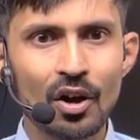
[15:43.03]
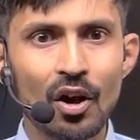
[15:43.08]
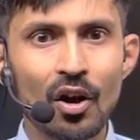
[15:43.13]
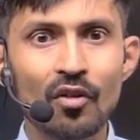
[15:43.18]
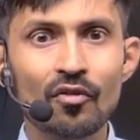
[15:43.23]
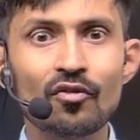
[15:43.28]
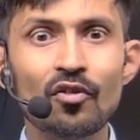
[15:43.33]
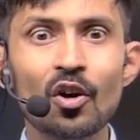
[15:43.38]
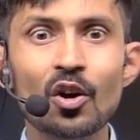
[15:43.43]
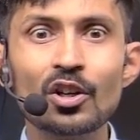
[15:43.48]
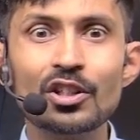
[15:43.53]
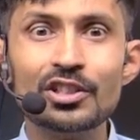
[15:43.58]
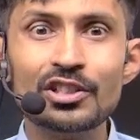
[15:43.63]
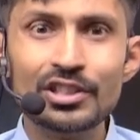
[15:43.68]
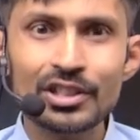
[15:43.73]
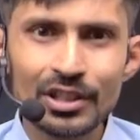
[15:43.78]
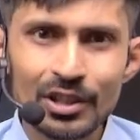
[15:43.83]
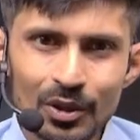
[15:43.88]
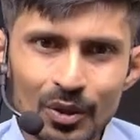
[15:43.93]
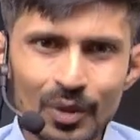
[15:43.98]
For
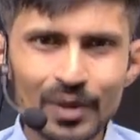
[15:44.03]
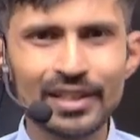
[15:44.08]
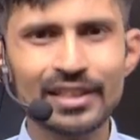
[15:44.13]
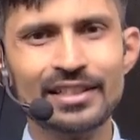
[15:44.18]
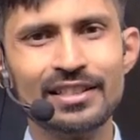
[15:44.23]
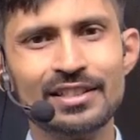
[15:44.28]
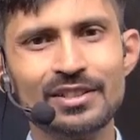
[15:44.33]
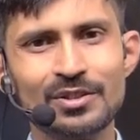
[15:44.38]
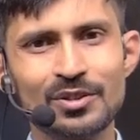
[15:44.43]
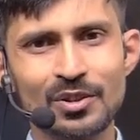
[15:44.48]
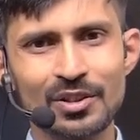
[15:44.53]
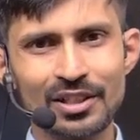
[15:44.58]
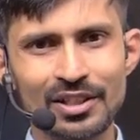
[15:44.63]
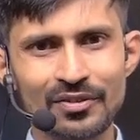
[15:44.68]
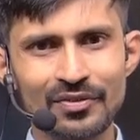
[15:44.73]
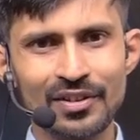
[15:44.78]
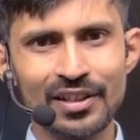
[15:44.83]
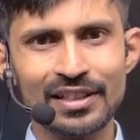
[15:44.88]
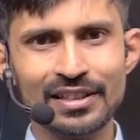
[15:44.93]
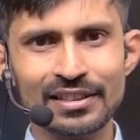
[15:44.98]
0 it is not
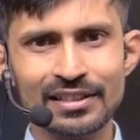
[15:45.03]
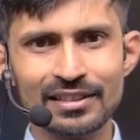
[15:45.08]
defined.